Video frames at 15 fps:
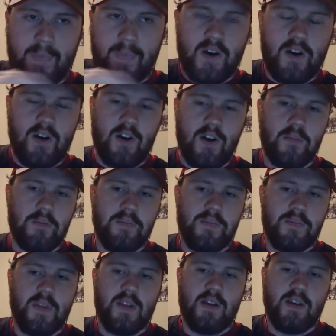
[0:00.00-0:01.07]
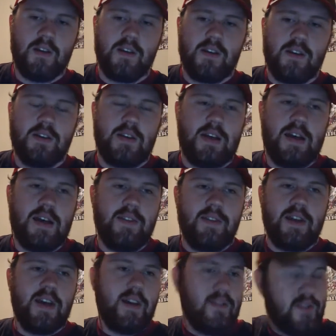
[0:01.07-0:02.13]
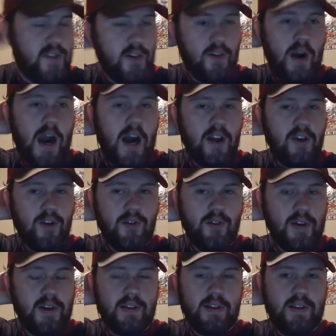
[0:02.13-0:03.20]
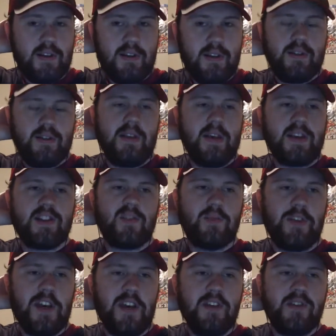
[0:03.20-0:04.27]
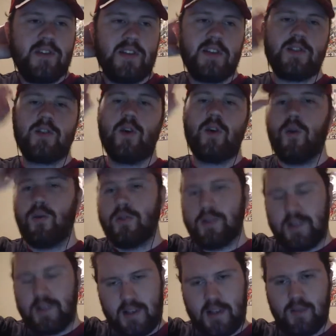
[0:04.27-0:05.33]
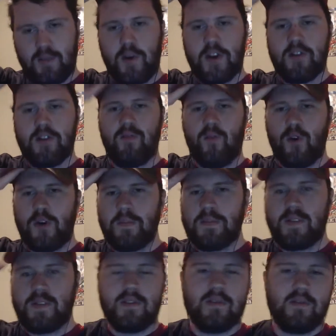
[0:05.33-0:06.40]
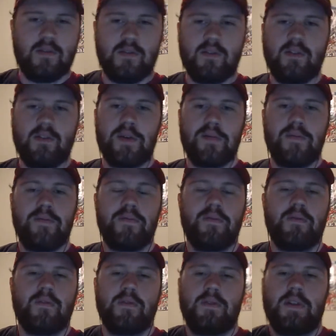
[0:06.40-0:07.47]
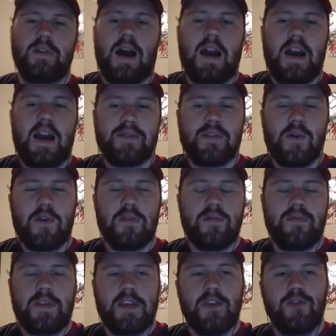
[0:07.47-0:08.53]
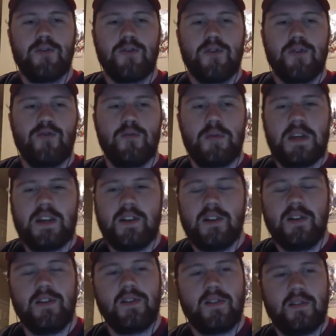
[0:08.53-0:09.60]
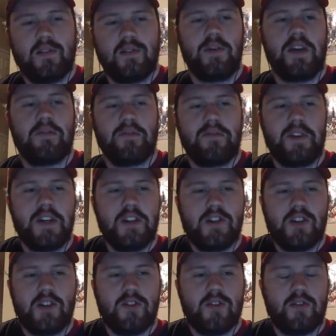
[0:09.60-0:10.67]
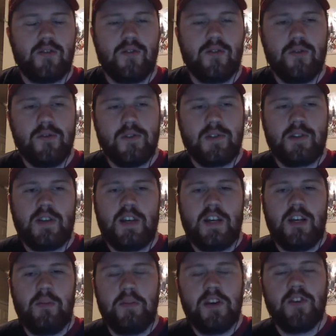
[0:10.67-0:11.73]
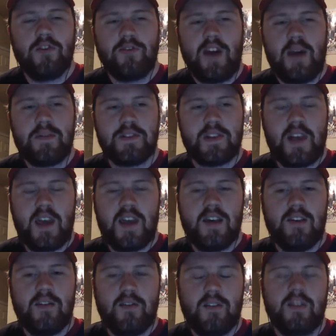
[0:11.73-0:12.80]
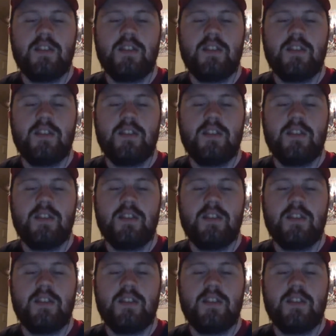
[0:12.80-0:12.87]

And then so Otto explains his goals, his weird warped like I have to heal you because we have to fight each other goals. And Peter grabs his hand.